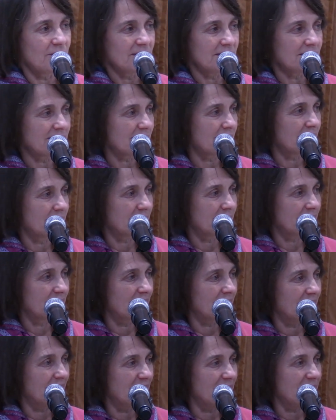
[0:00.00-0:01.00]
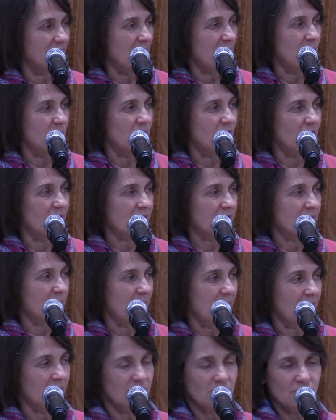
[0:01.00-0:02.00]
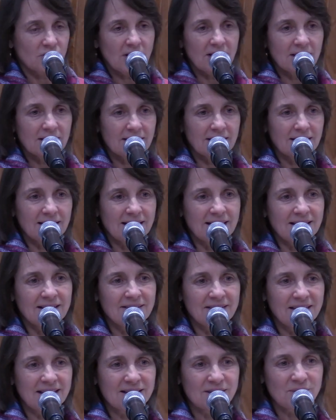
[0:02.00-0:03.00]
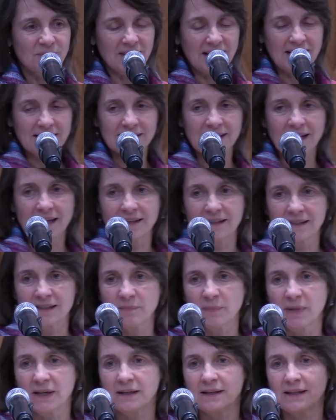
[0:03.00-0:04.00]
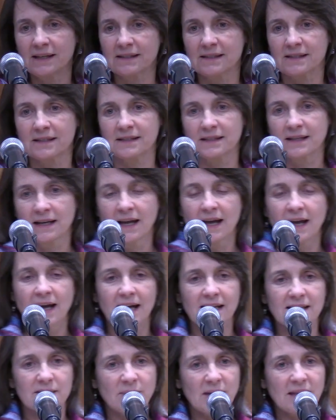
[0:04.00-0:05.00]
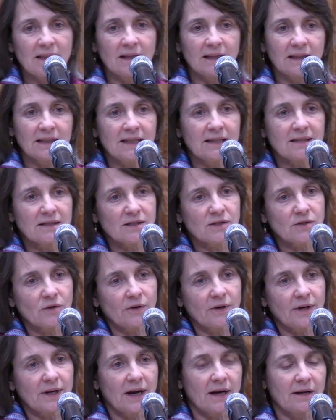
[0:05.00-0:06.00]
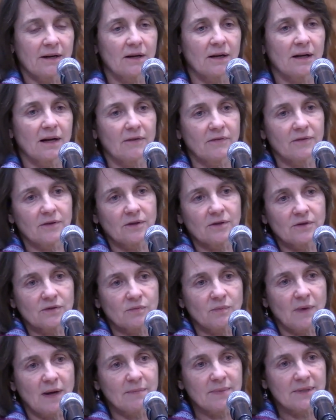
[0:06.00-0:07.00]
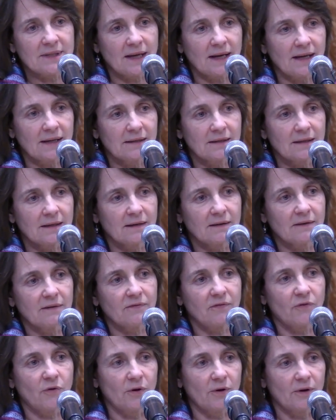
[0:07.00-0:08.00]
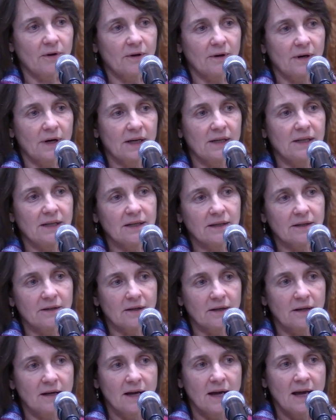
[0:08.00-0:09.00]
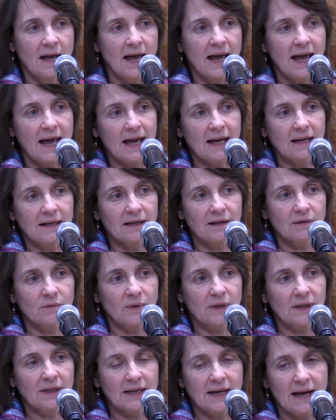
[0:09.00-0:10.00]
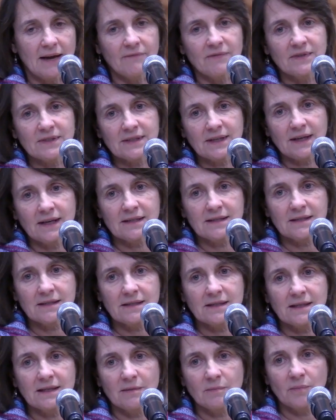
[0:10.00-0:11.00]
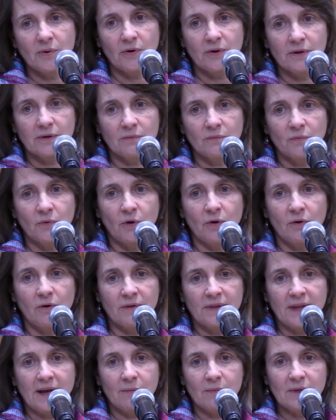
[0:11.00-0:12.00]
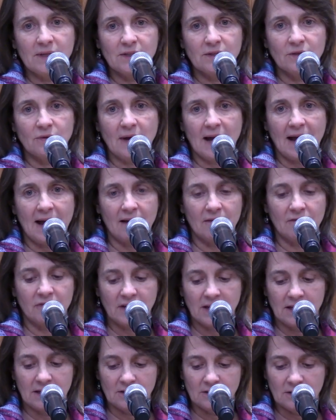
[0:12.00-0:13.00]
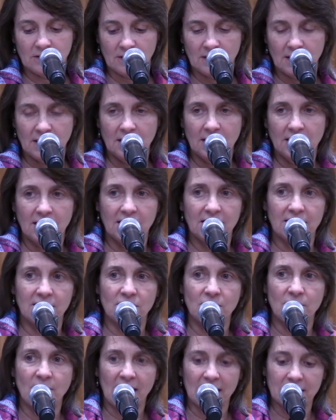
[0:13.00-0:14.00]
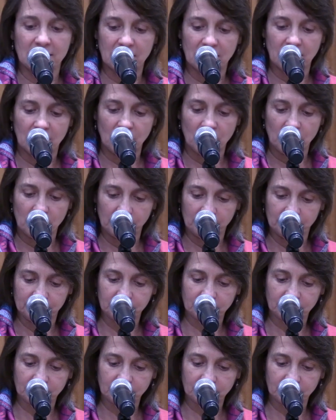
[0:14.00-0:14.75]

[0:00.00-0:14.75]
always am nervous about jinxing this when I say this, but this has been the lead story on our governor's website for a year. And it really emphasizes the important role that we do have here in New Mexico,